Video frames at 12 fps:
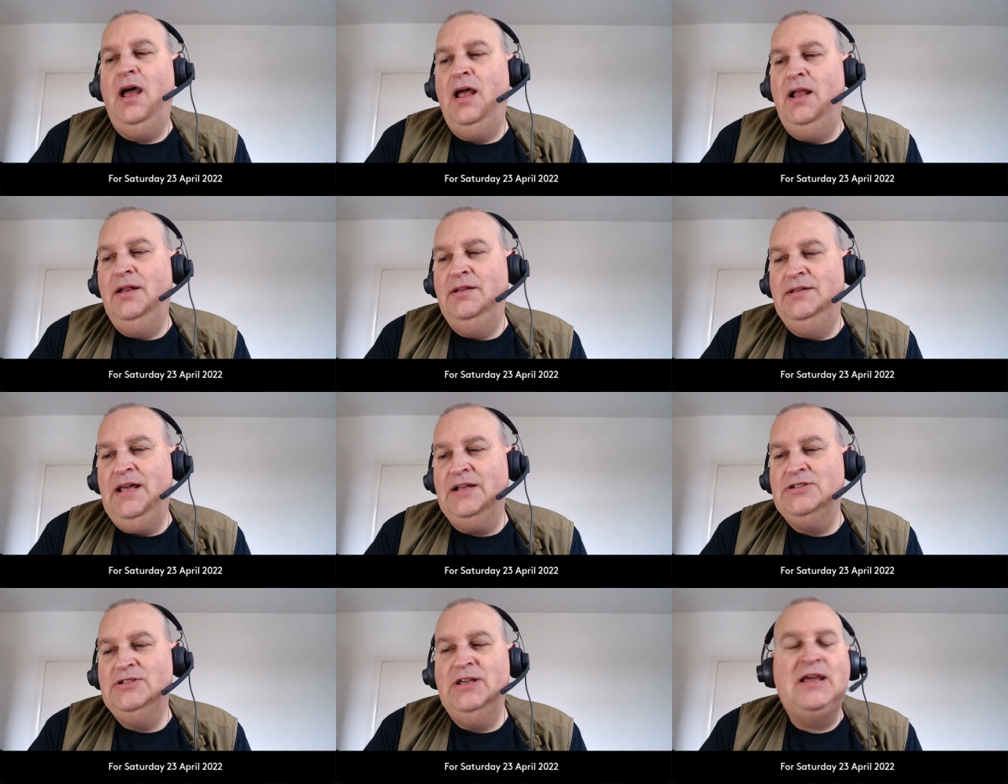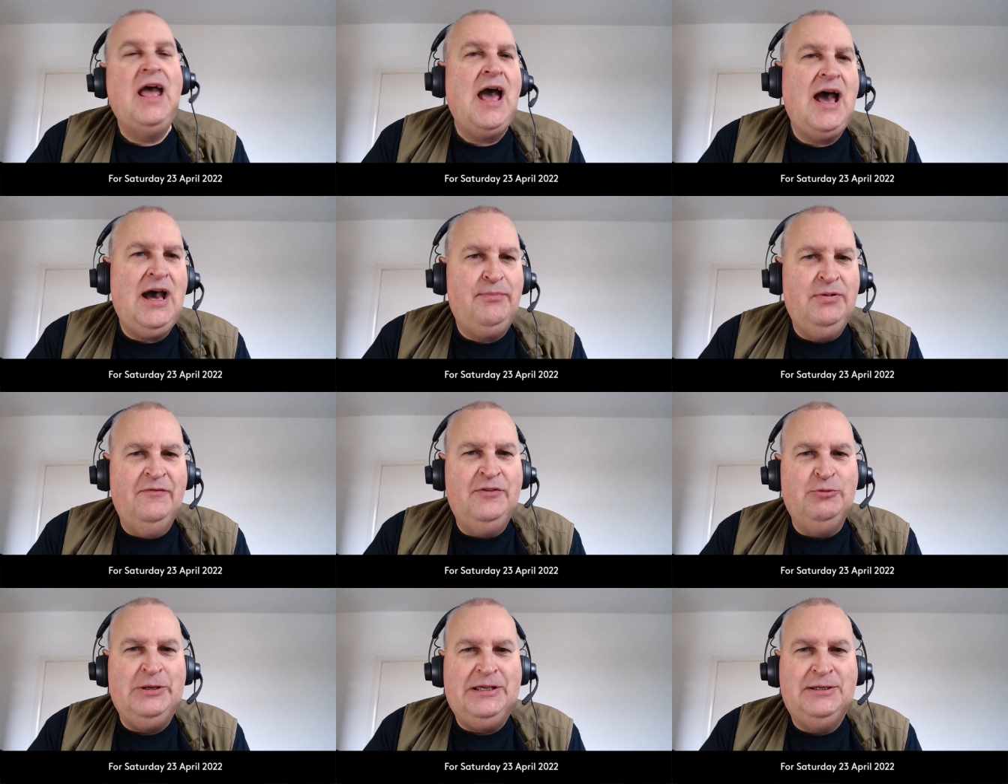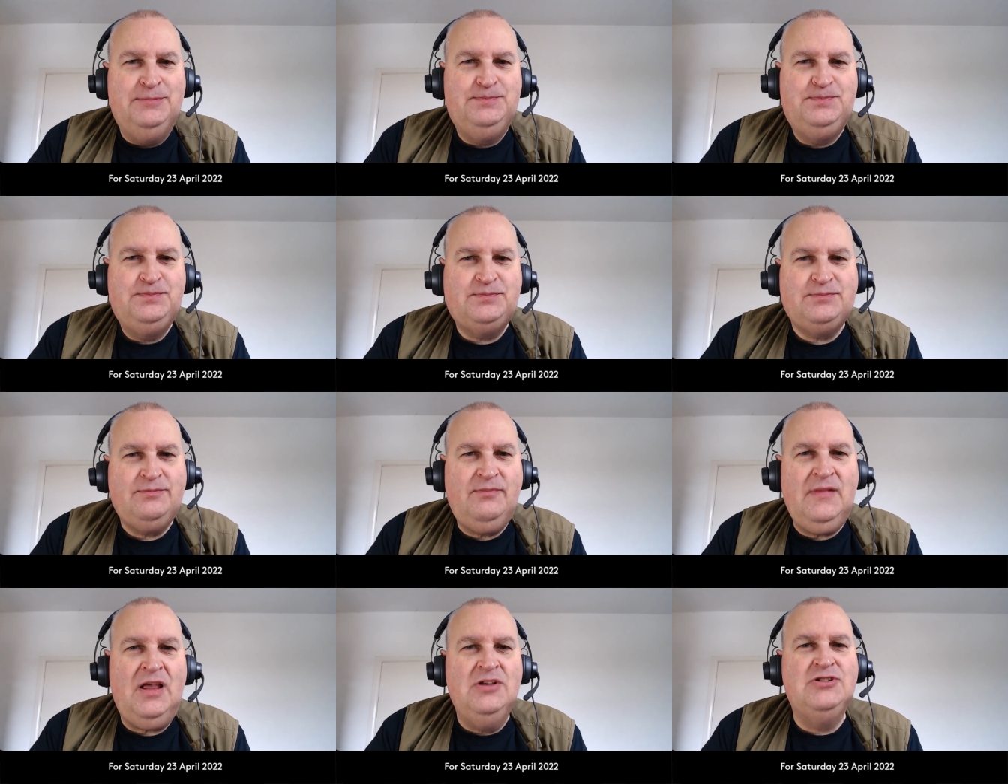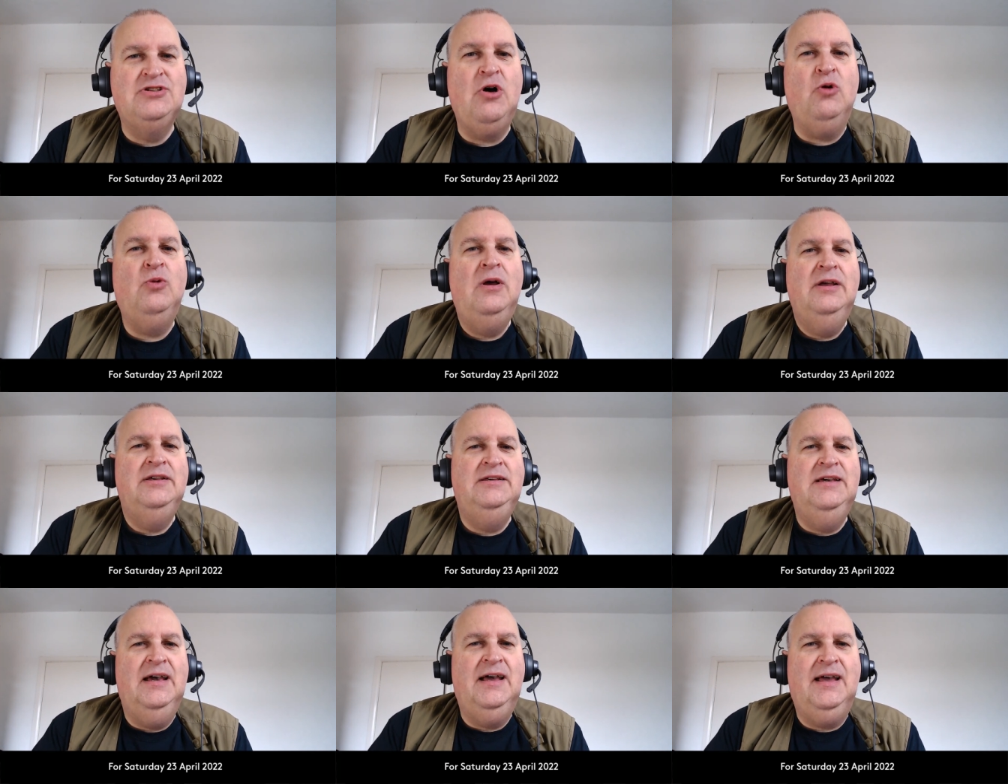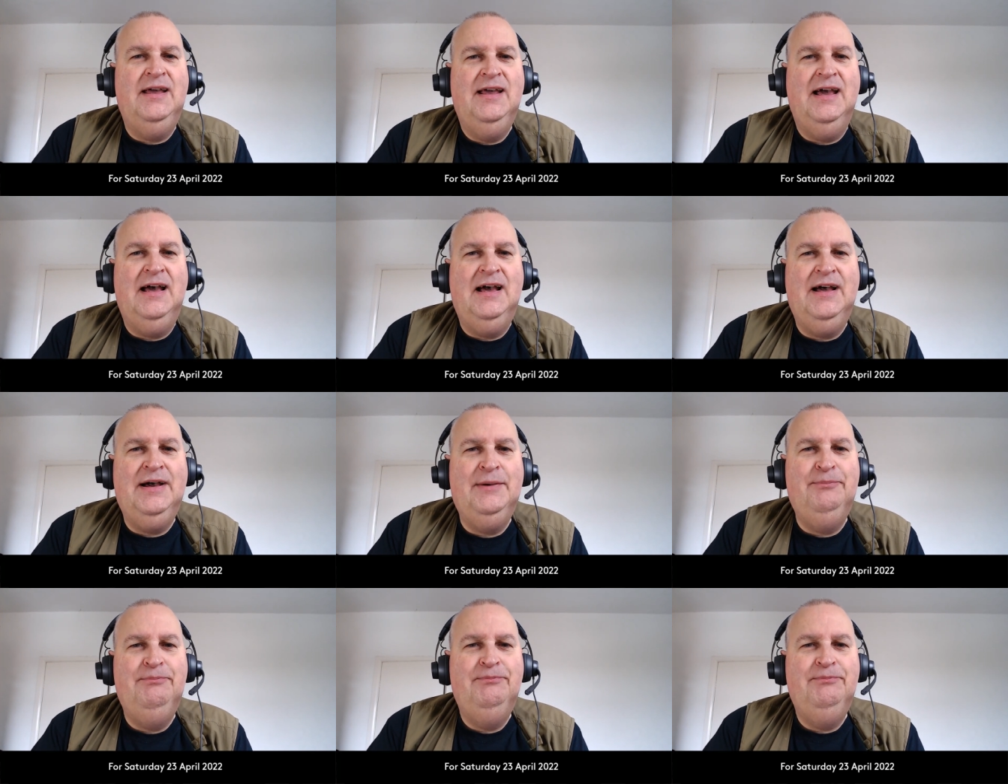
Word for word: next thing, app of the week. So, yeah, um,